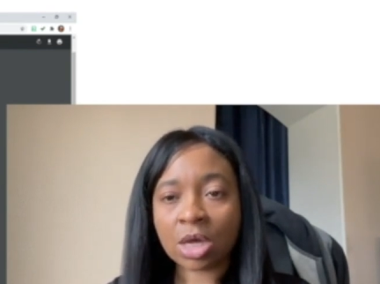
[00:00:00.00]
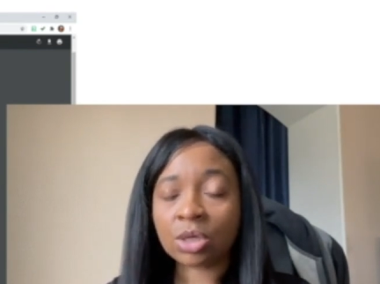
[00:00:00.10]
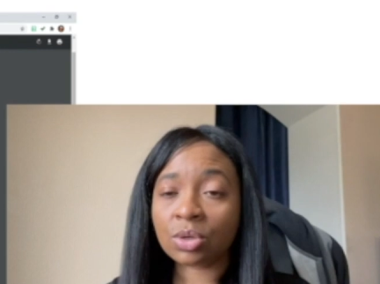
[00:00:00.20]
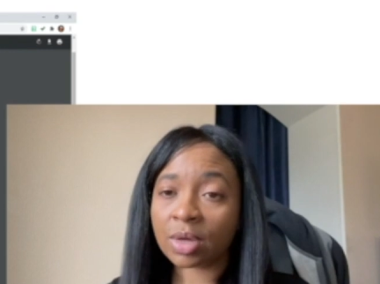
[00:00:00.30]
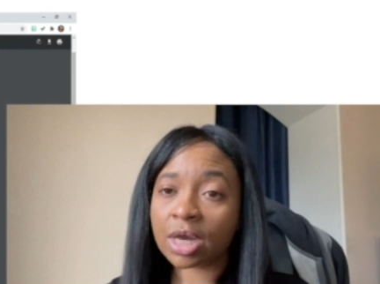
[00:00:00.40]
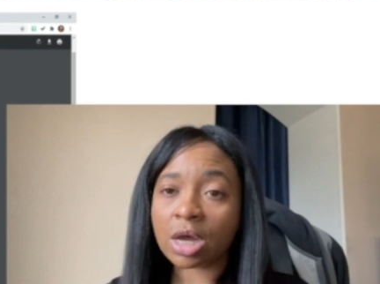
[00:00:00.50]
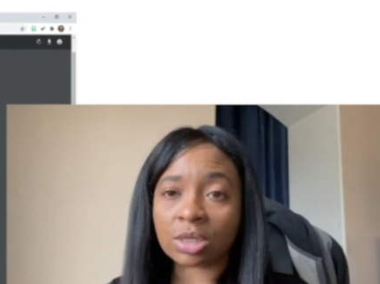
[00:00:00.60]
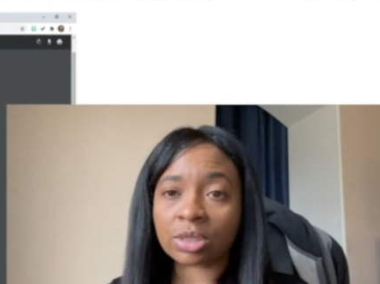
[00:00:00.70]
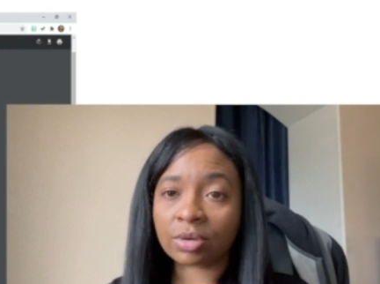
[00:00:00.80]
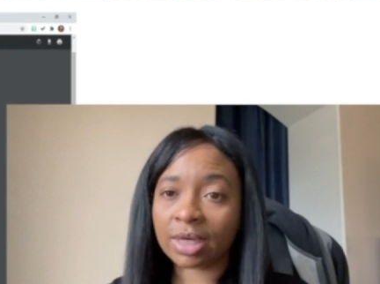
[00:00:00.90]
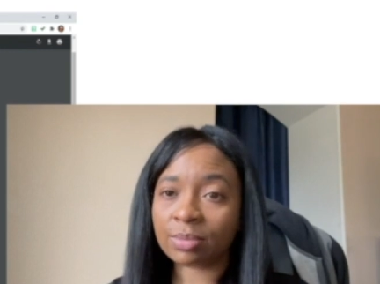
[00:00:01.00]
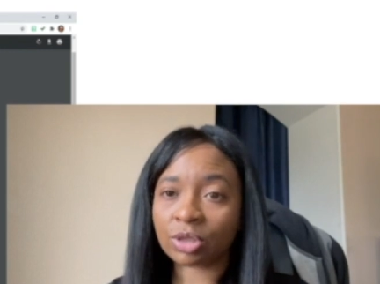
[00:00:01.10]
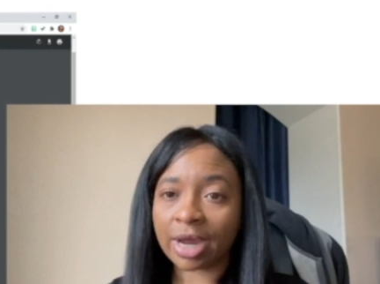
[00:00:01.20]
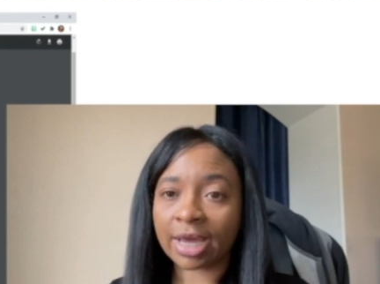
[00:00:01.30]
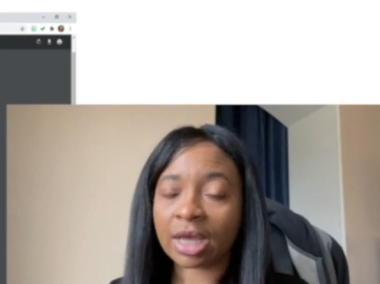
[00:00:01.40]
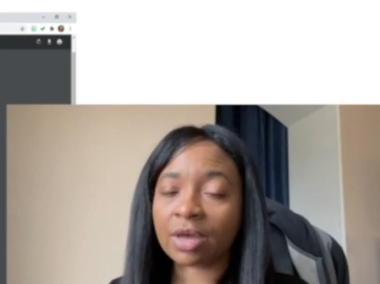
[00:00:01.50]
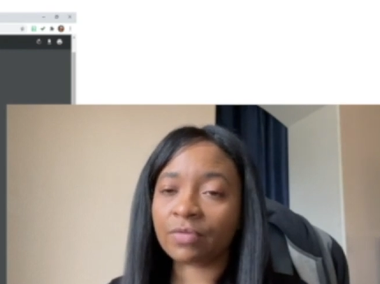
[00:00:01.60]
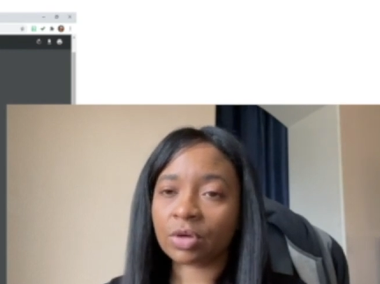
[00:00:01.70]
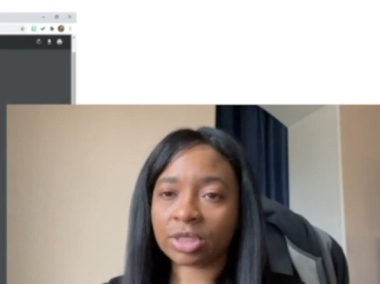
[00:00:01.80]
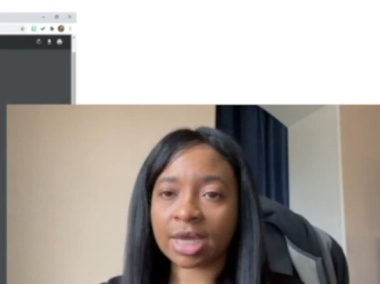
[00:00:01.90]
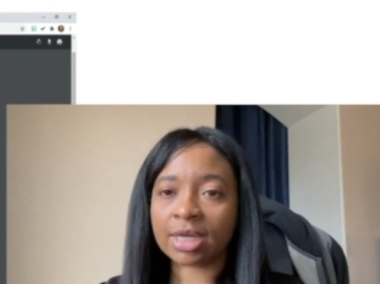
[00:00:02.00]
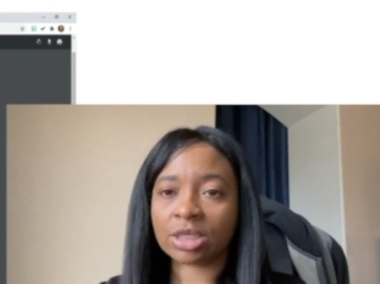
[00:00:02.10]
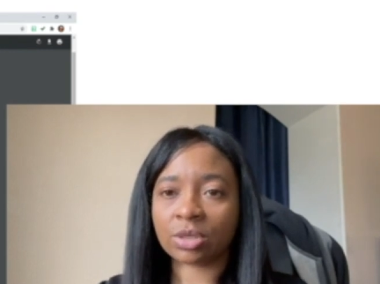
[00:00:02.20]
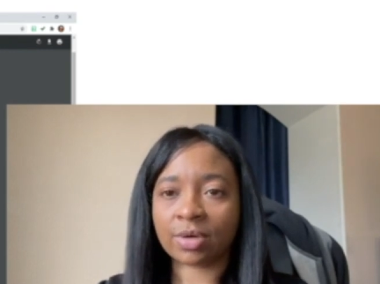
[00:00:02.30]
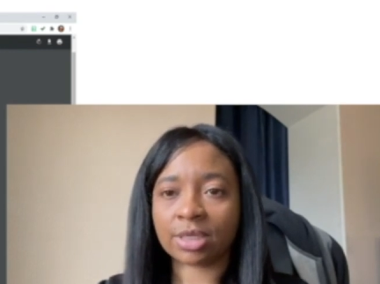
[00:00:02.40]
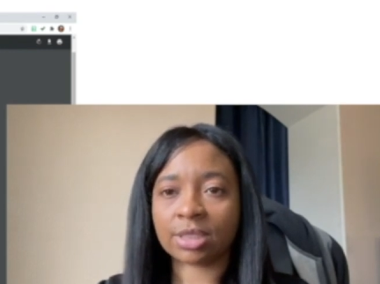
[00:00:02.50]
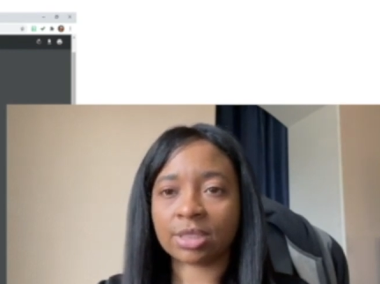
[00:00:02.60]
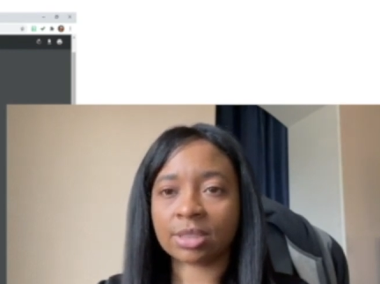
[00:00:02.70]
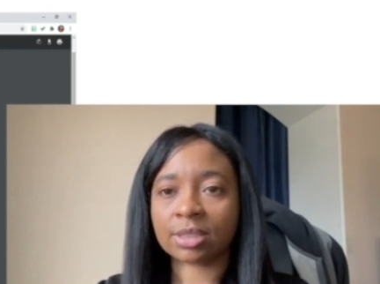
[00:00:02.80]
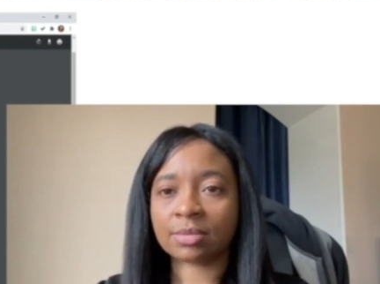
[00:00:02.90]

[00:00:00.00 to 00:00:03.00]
You can also keep track of your challenge questions.